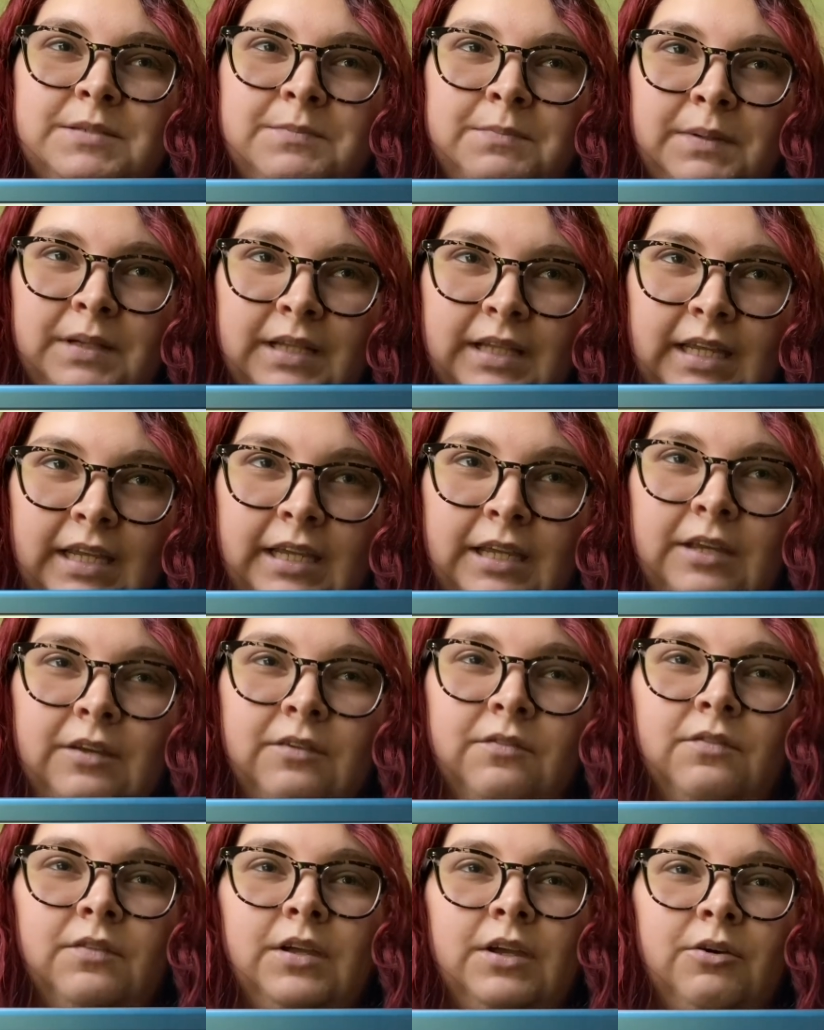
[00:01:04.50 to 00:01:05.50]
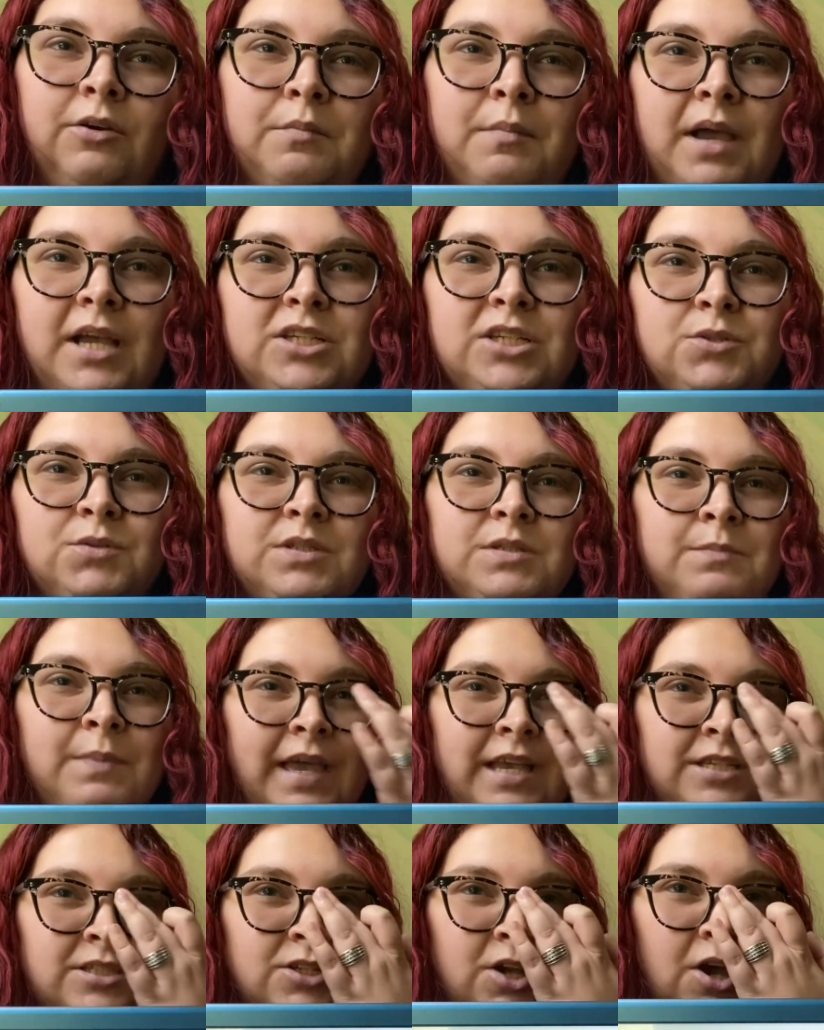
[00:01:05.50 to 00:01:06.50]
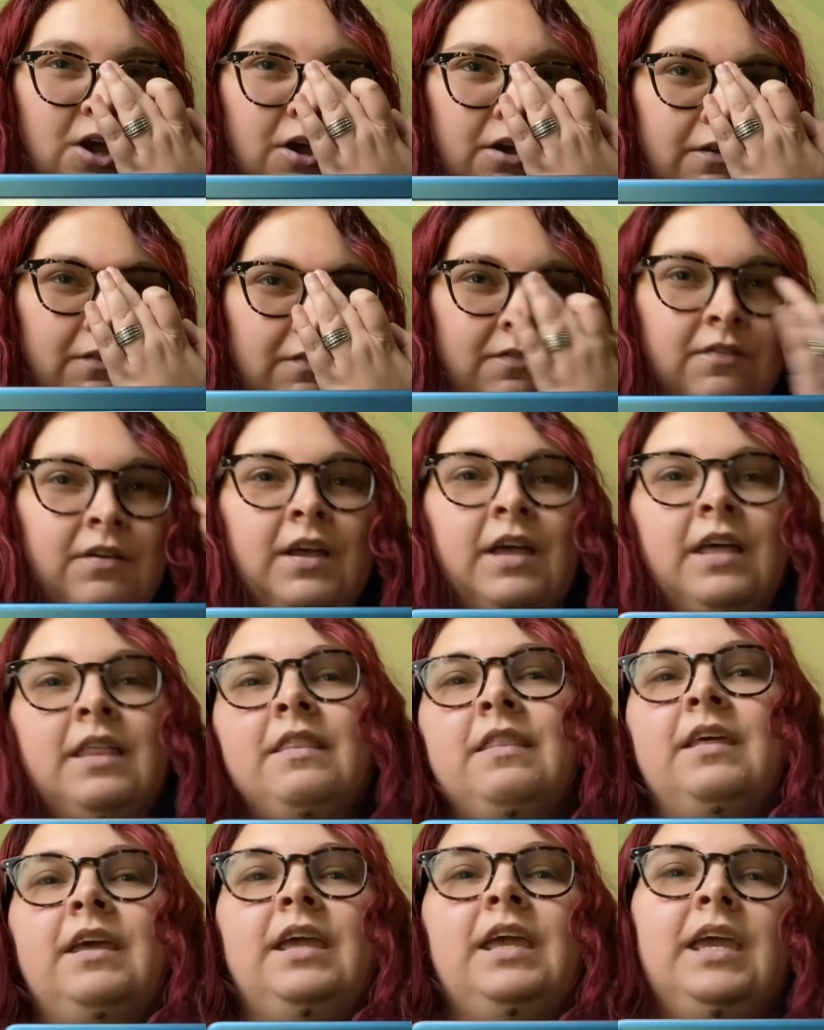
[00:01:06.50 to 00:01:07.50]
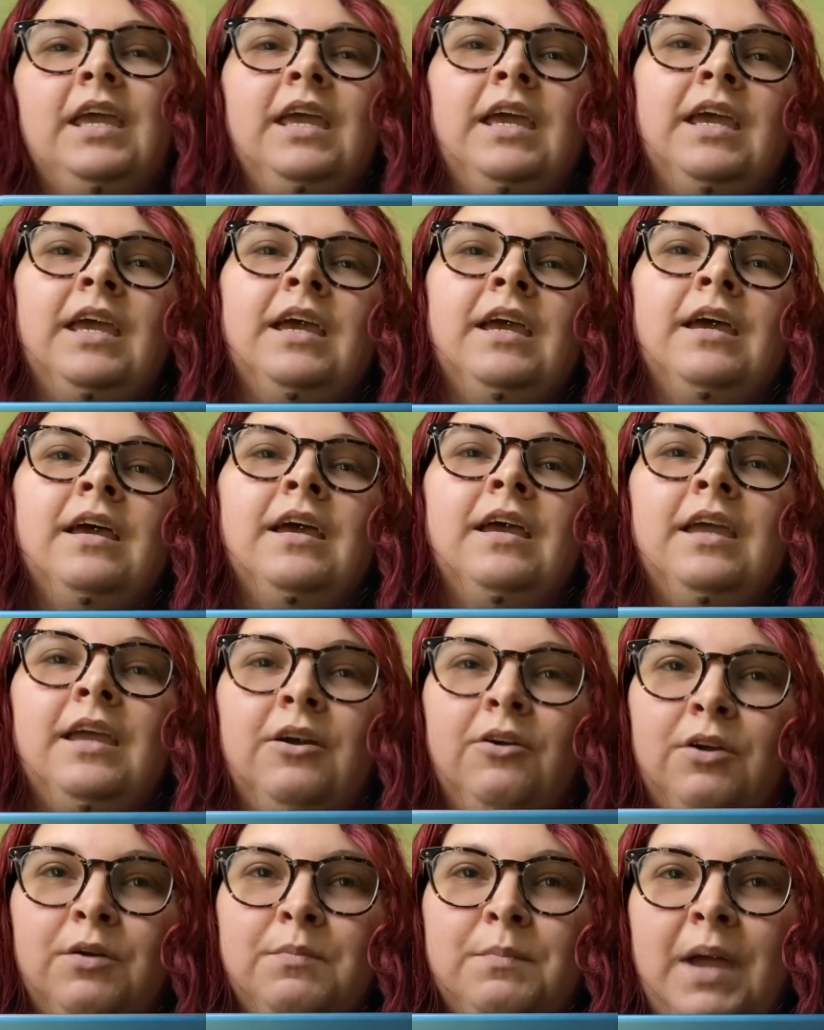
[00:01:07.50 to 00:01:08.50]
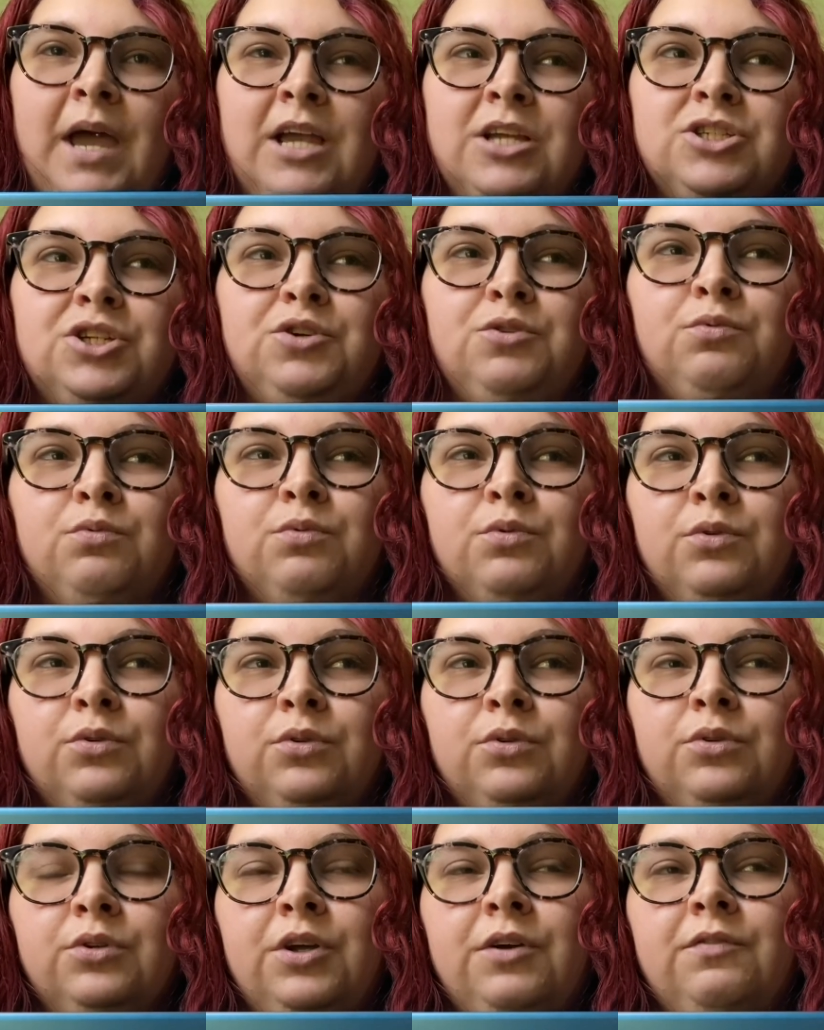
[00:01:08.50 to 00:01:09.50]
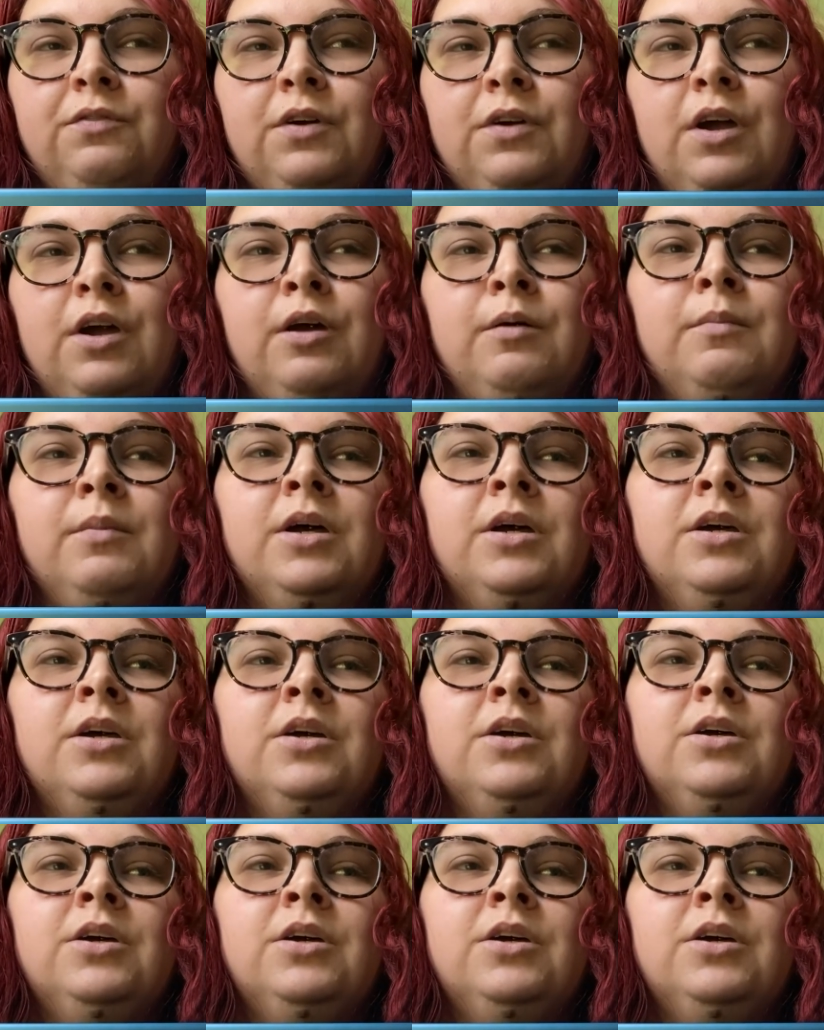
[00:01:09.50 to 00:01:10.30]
believe Gilgamesh was based off the king Gilgamesh, who ruled from